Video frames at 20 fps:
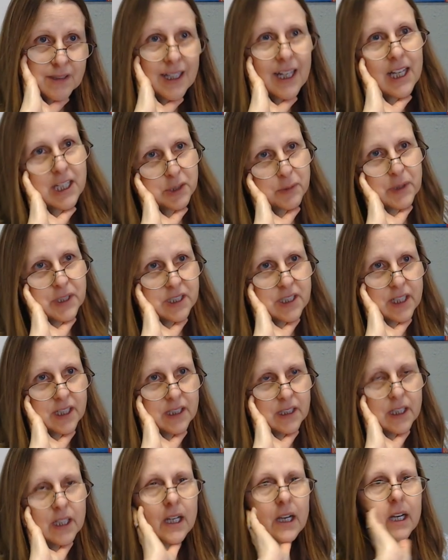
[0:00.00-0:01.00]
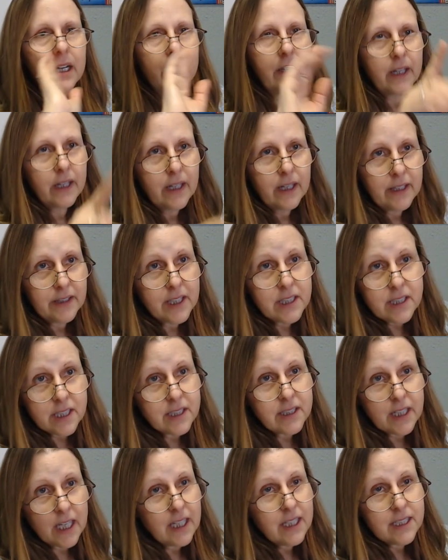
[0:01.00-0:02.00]
Ash Wednesday. This is,
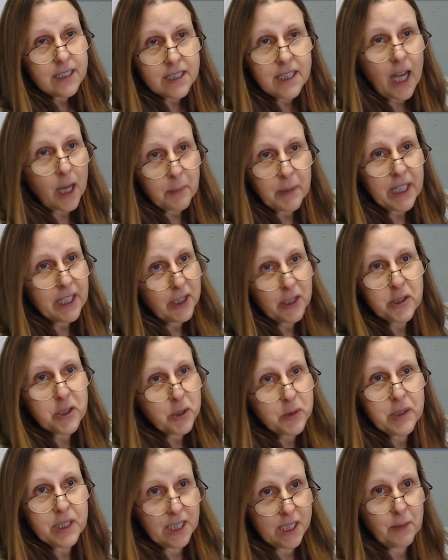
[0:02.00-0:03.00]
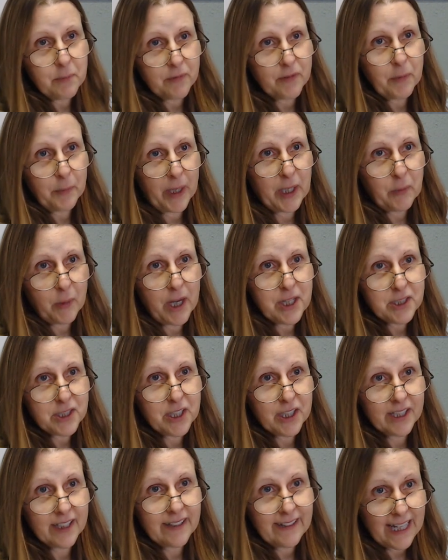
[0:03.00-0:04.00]
Dominic, you're too deep for my question.
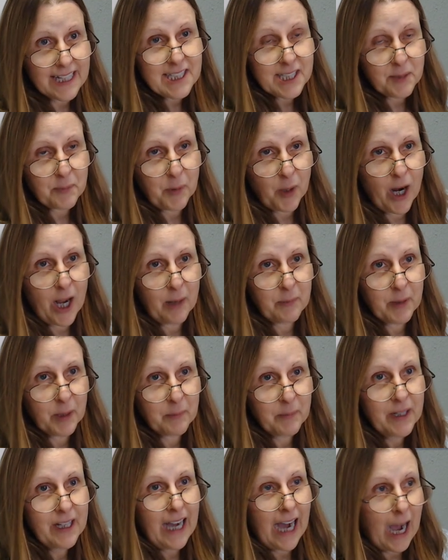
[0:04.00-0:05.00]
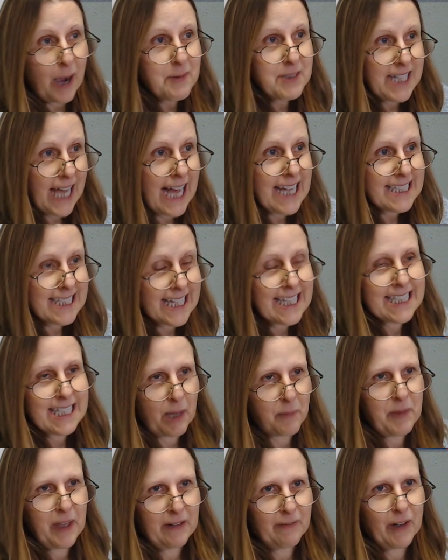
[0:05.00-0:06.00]
That's the problem. I was asking
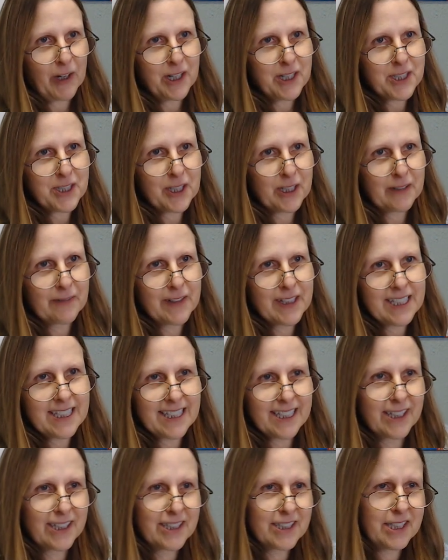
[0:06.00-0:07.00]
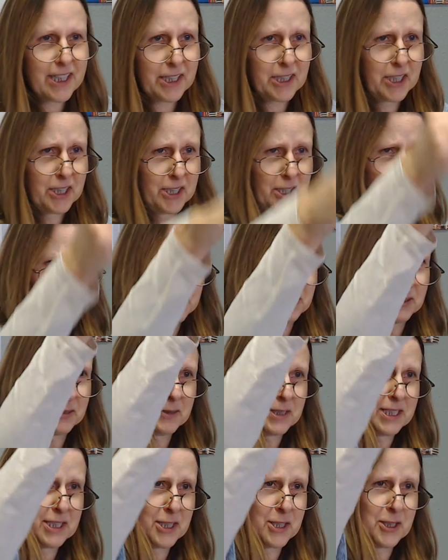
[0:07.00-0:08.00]
something very service, and you're just like, oh,
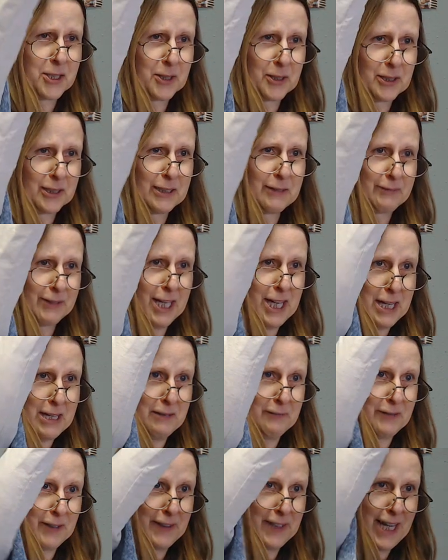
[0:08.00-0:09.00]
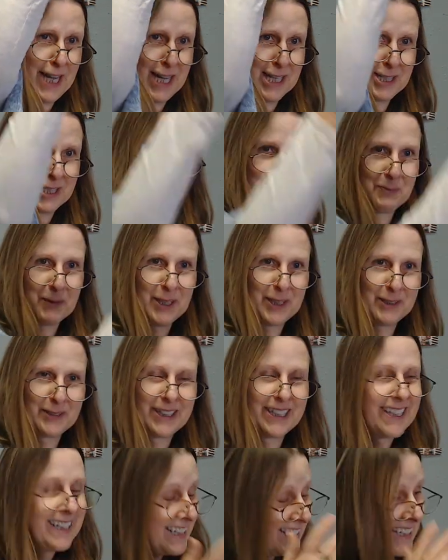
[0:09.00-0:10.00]
it's the circle of life, and the ashes bring you life.
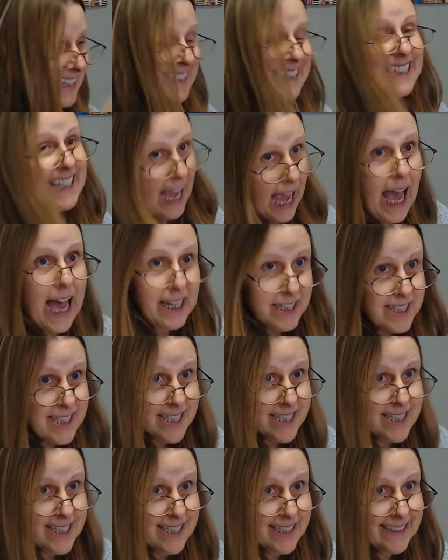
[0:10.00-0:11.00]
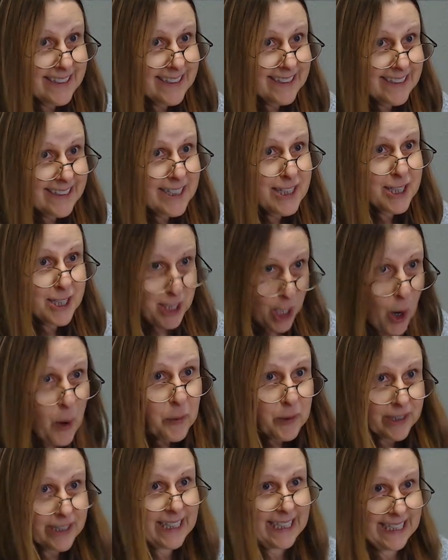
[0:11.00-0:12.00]
Yes,
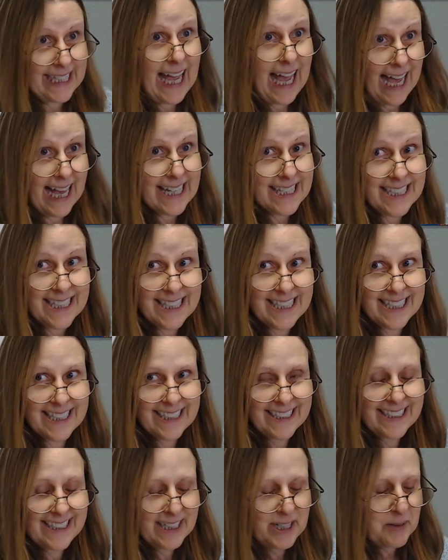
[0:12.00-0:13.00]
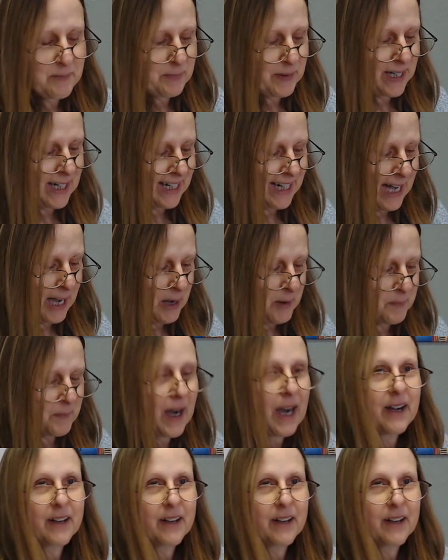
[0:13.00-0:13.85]
totally yes. But um,